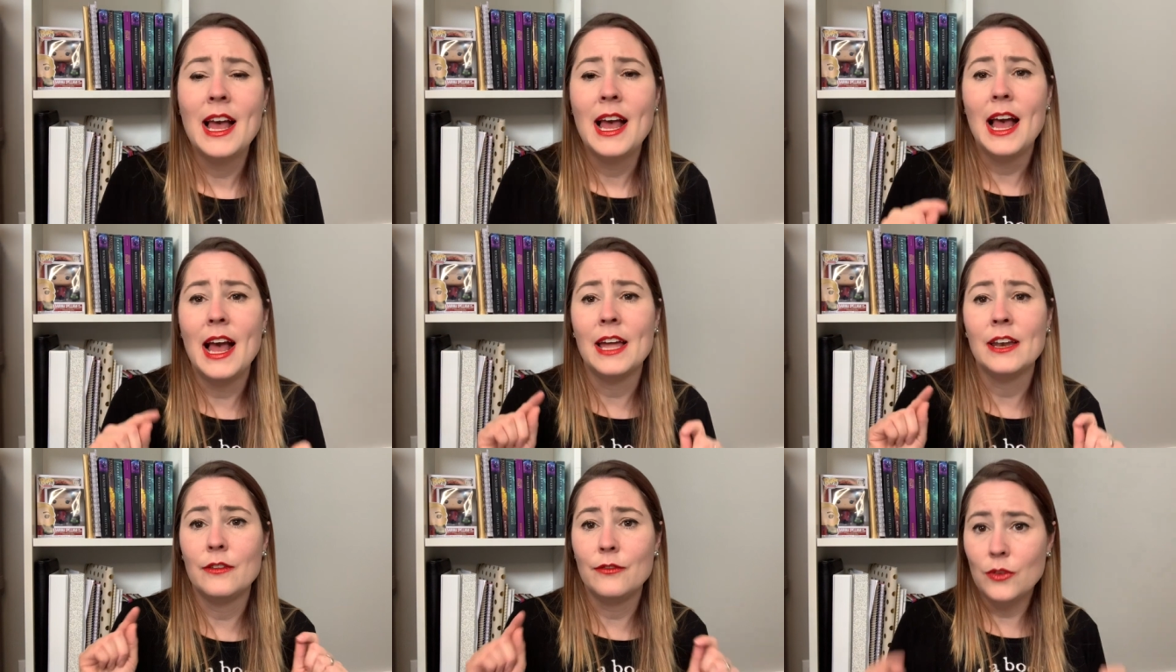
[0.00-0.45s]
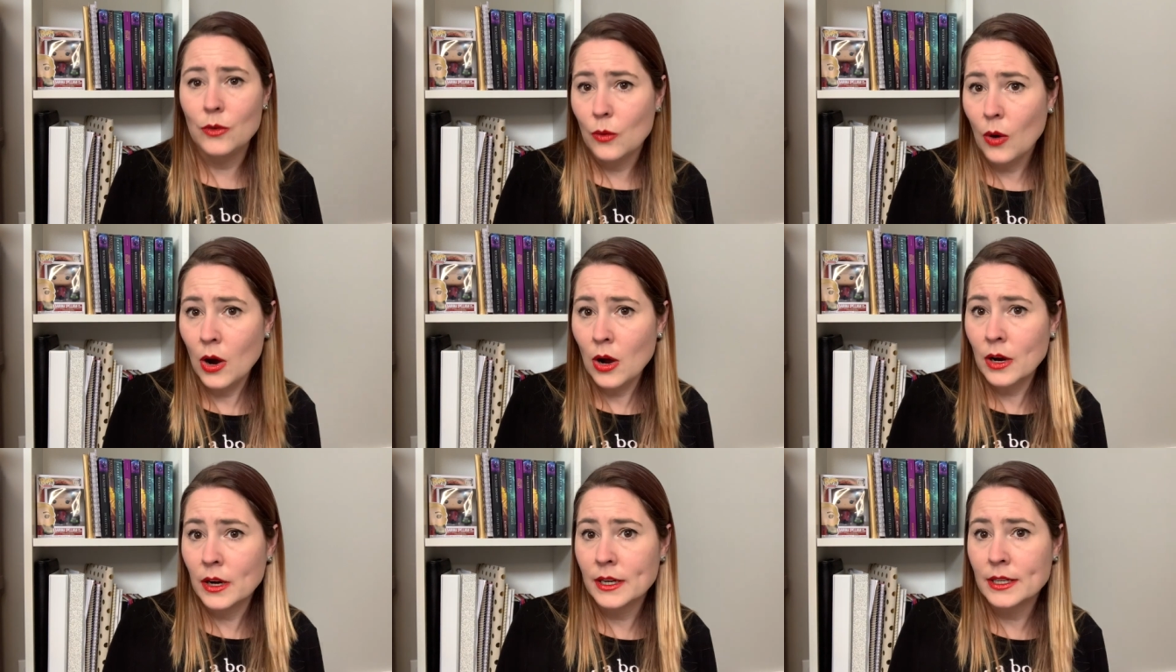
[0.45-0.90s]
And if you
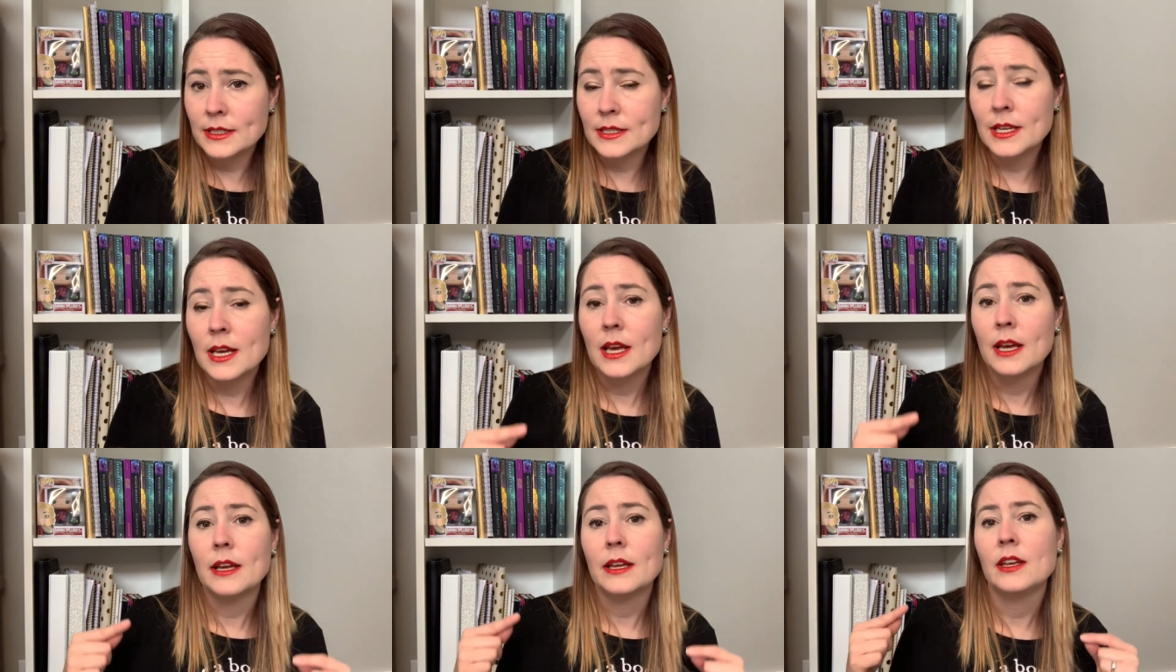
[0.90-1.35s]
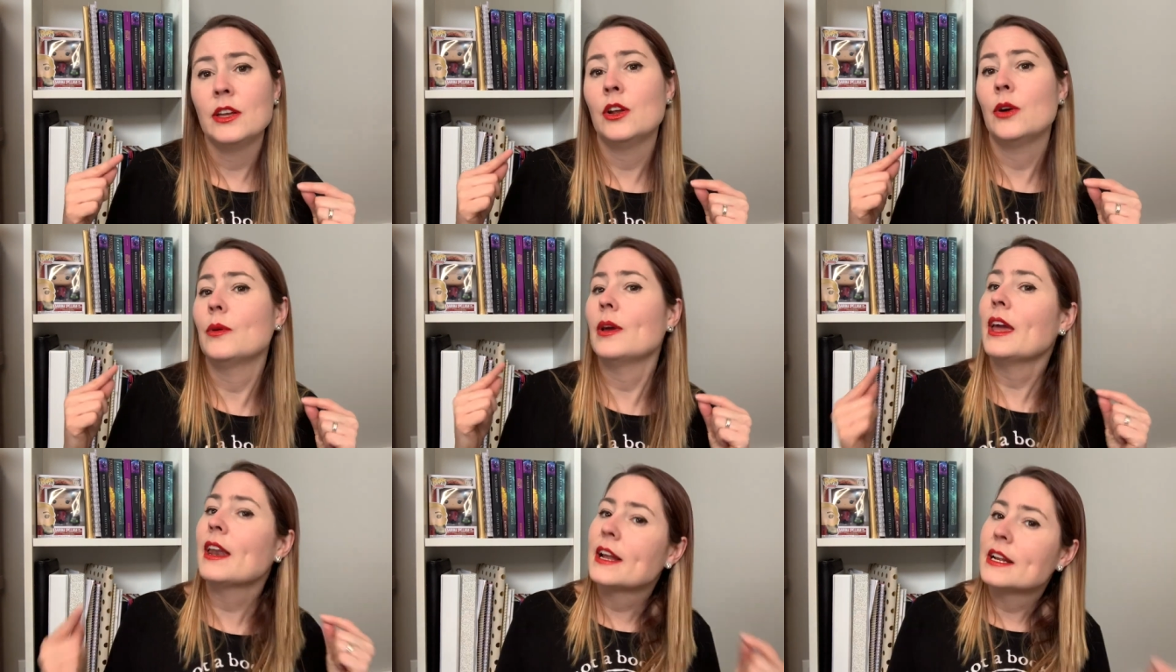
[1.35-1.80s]
aren't, you know,
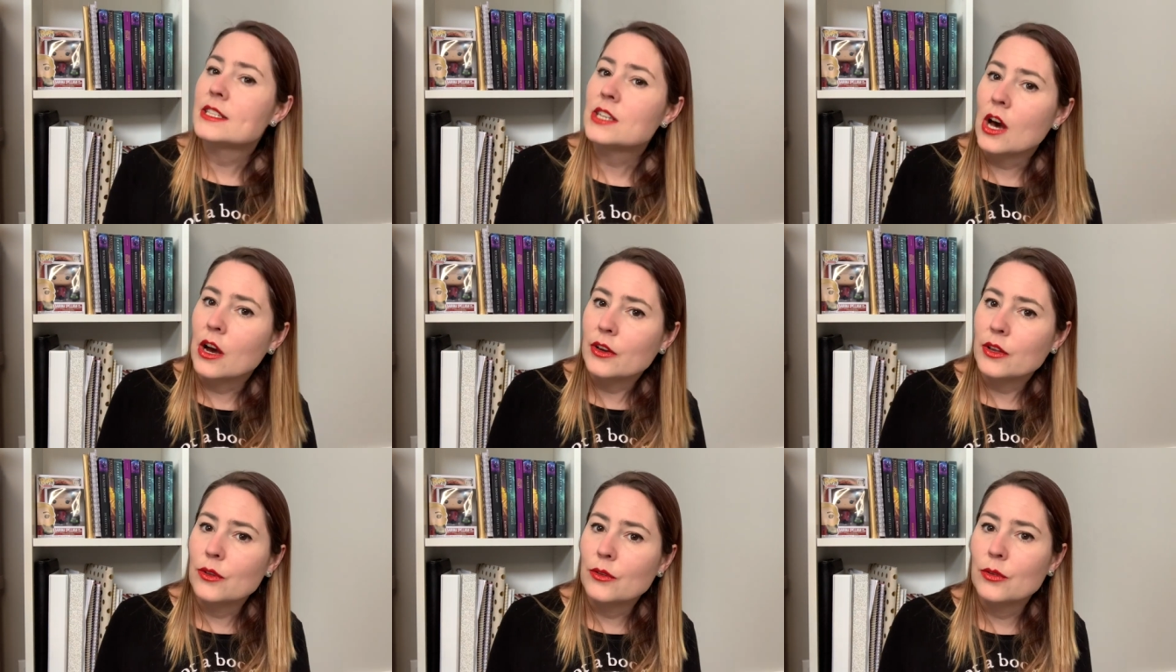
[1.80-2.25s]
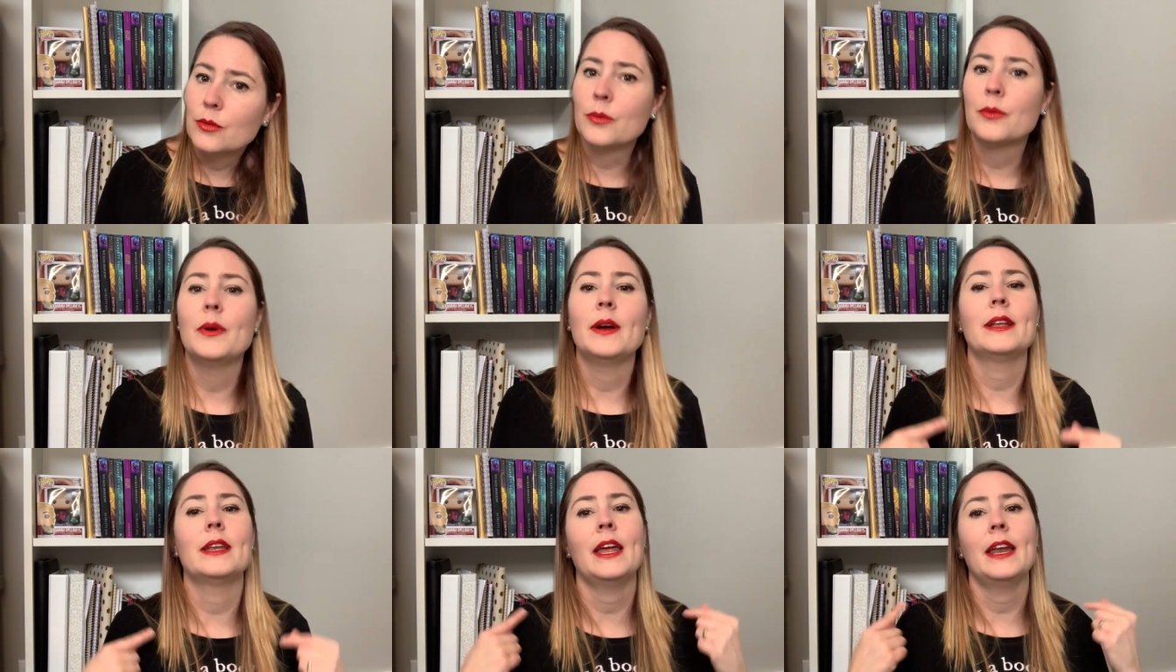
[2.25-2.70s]
can I talk you through
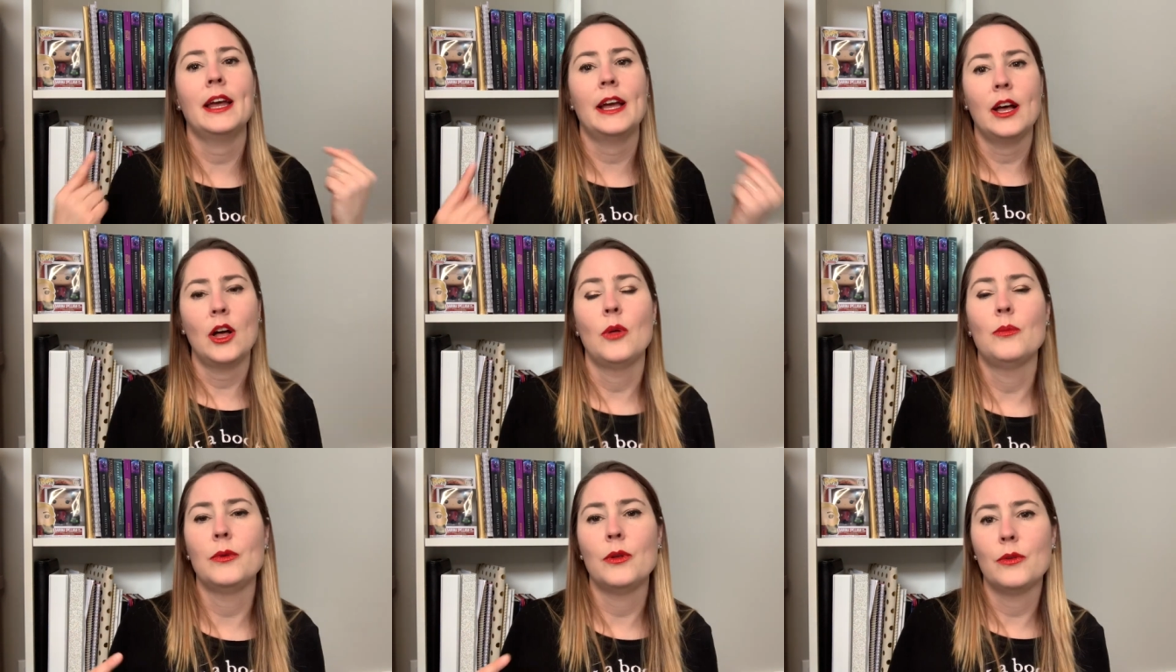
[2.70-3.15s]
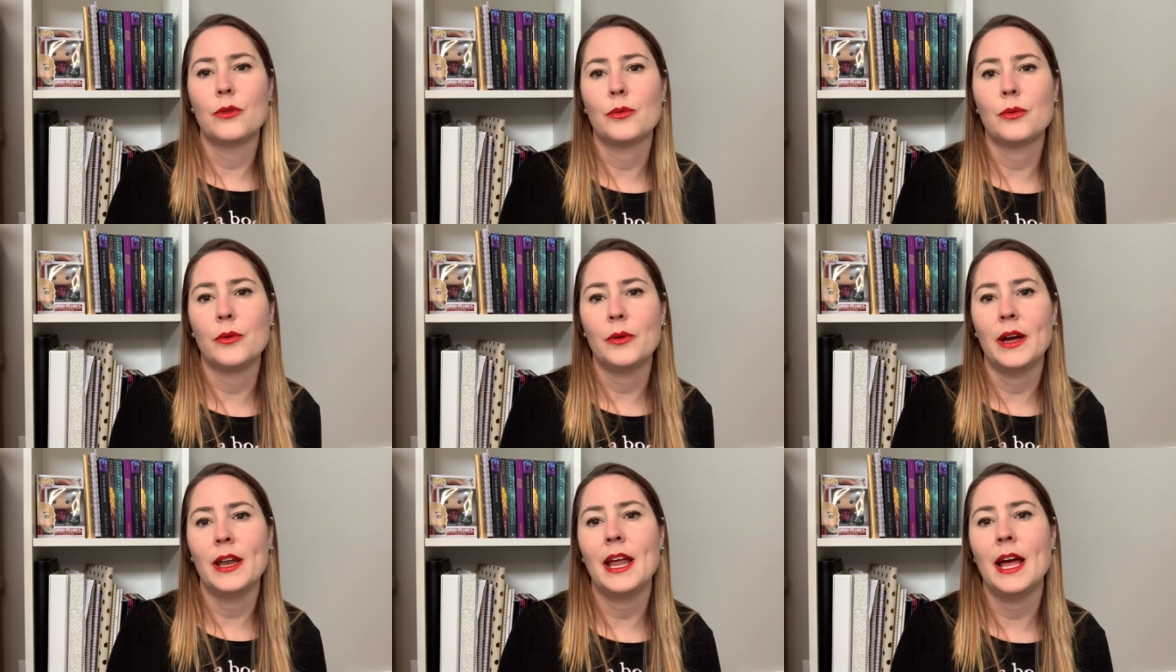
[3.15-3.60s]
it? Can I help you through it?